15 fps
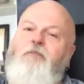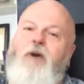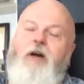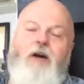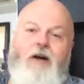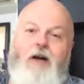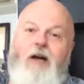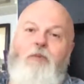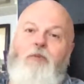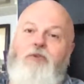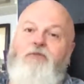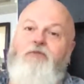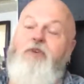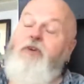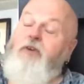But I
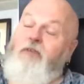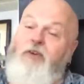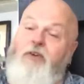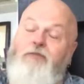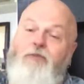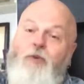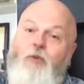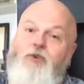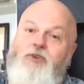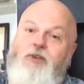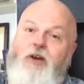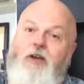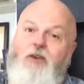was very, very fortunate.